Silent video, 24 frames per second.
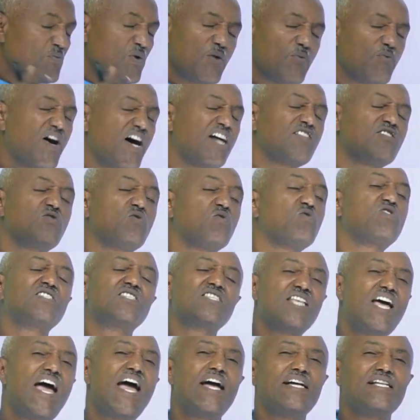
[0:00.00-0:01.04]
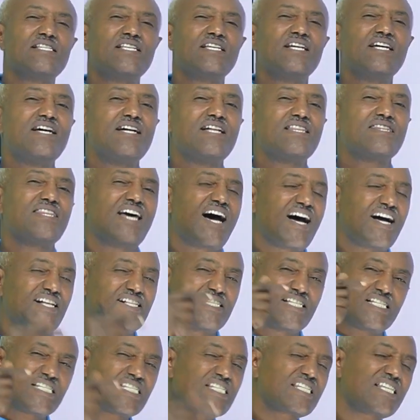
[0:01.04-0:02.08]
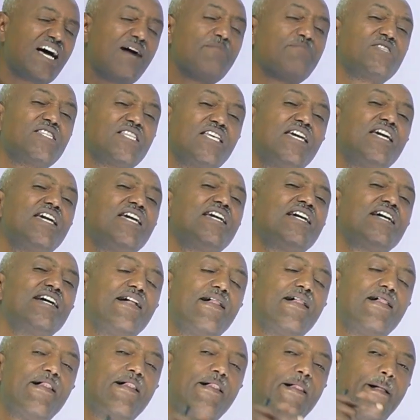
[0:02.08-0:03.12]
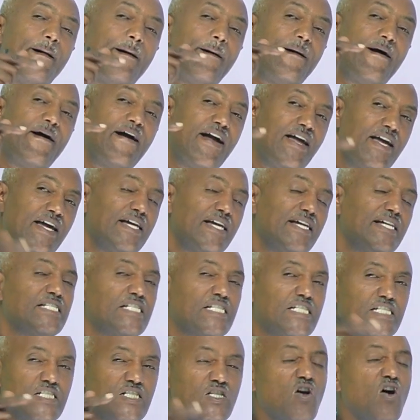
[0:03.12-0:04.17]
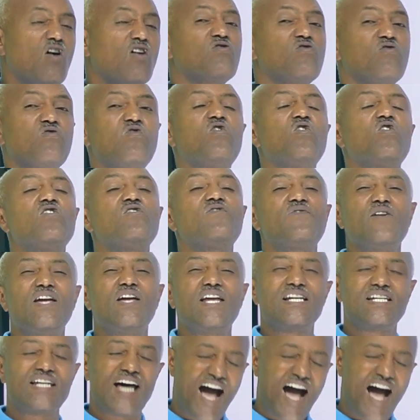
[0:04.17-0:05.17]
we want to state that something is not fulfilled